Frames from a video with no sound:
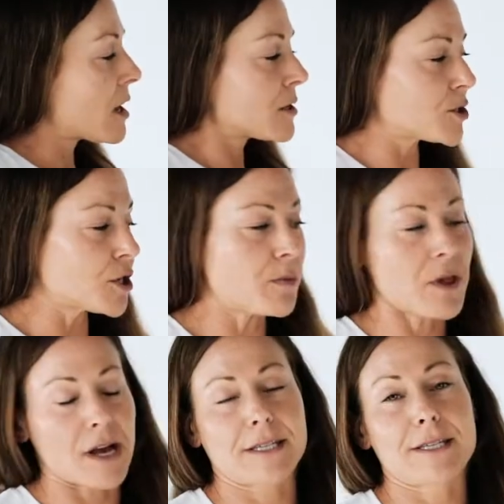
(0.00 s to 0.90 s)

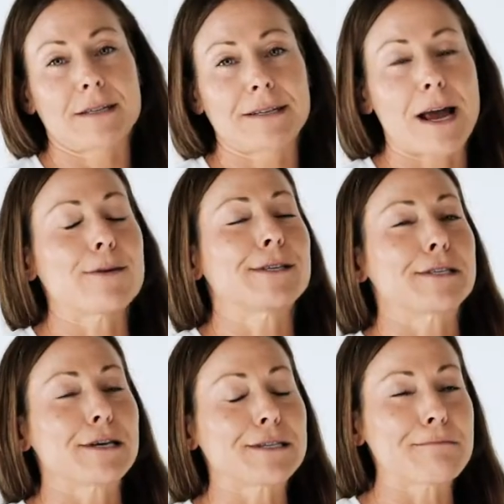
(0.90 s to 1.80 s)
Surplus. Now, this
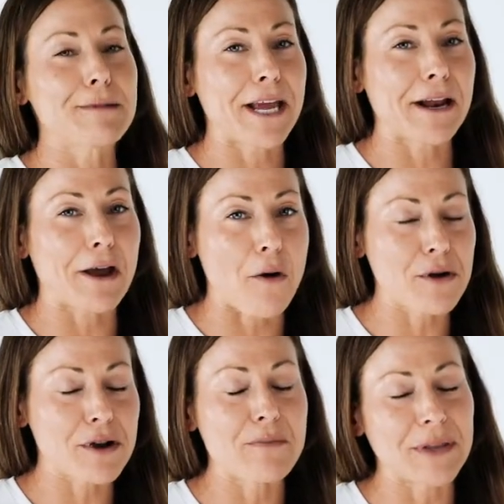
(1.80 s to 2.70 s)
doesn't mean
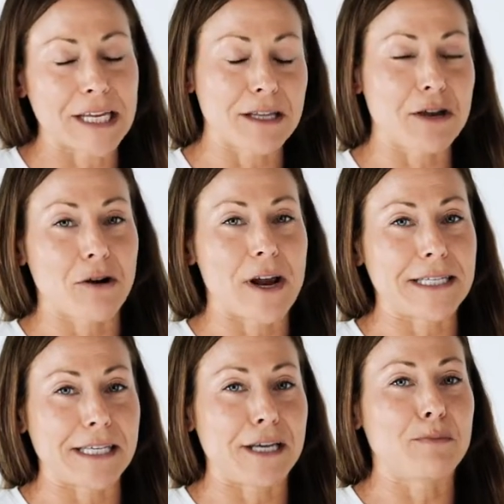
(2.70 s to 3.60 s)
going completely
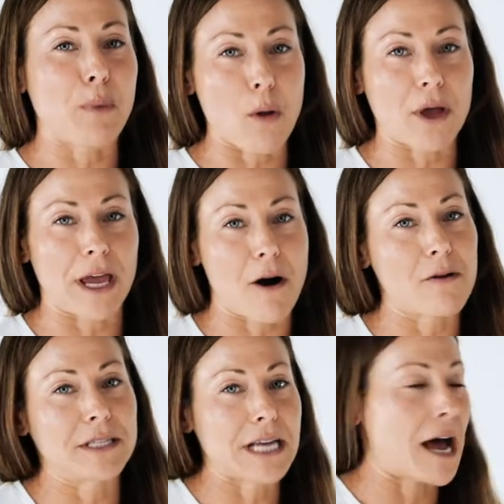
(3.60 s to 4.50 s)
crazy and bulking
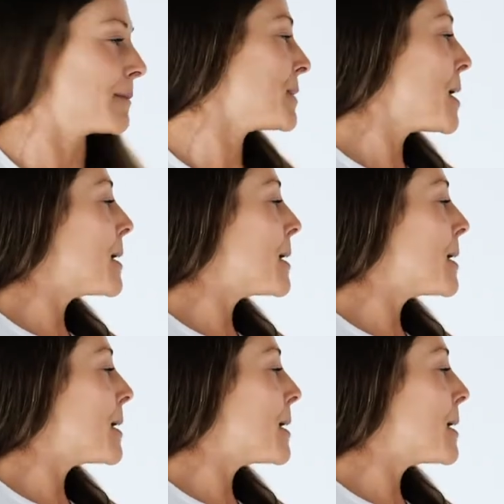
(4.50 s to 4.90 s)
all the time,